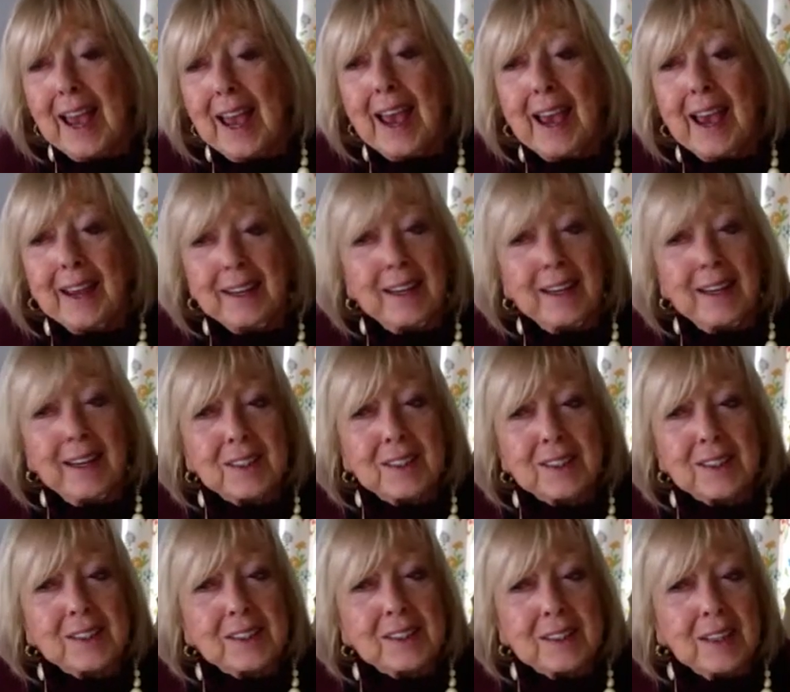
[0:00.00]
and it
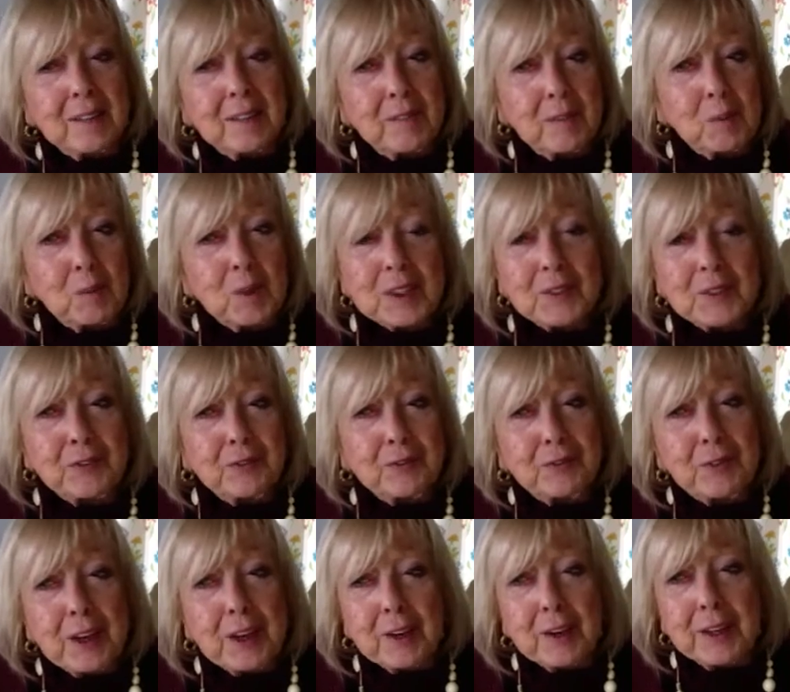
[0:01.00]
was
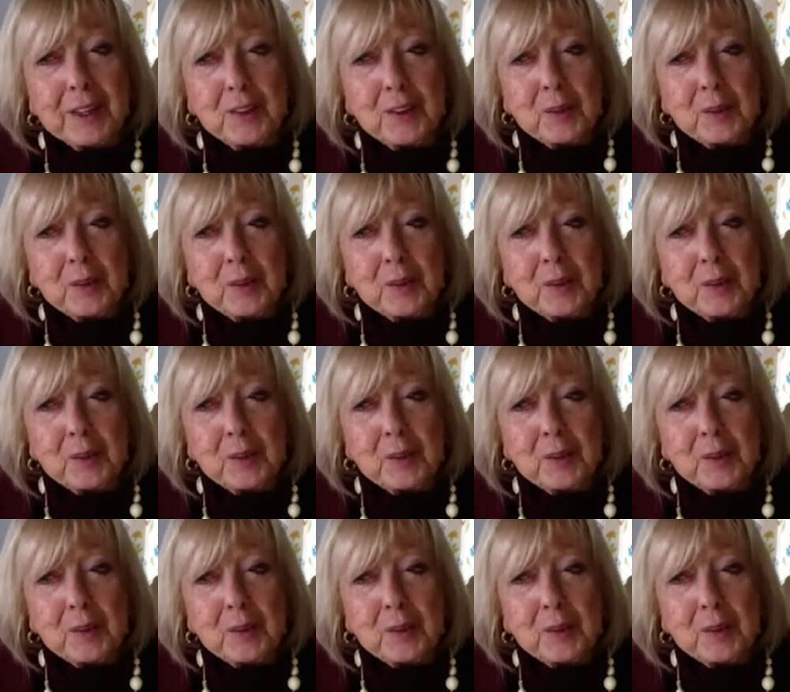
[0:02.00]
very